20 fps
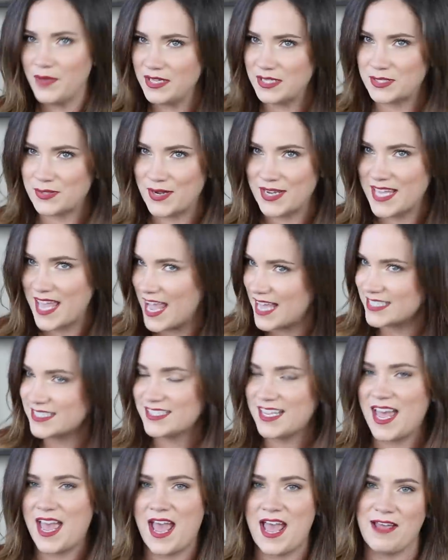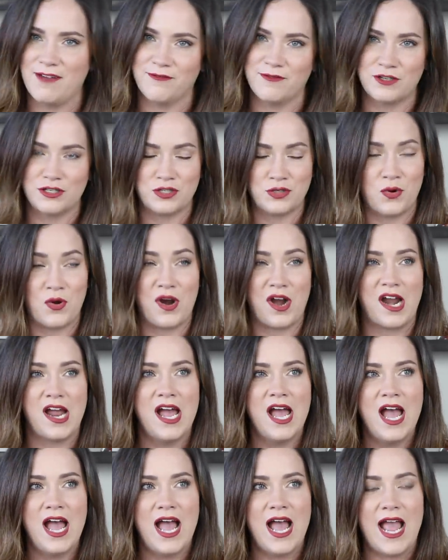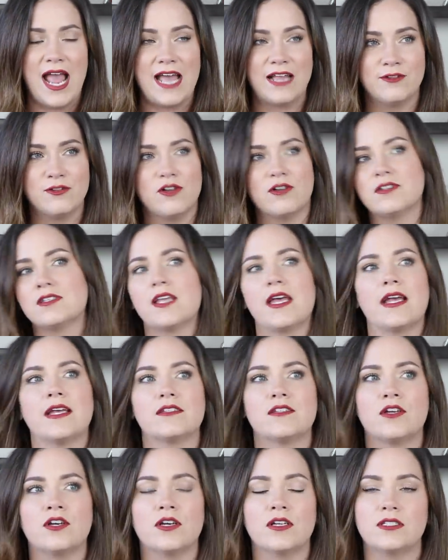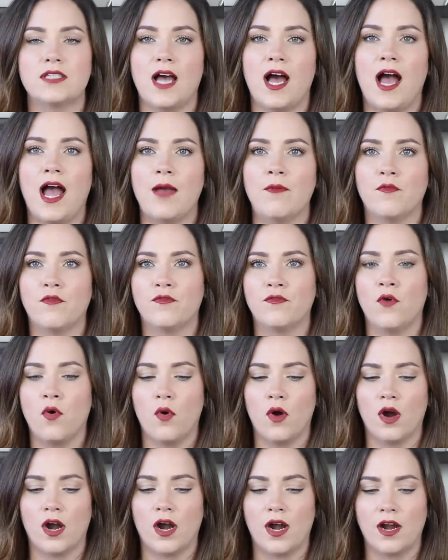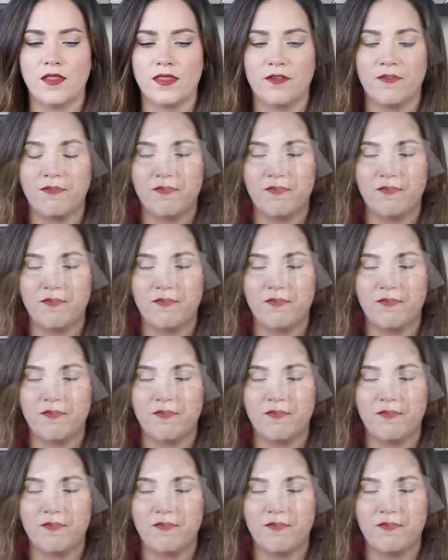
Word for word: been, so I can't say for sure, it looks like it's a good time for the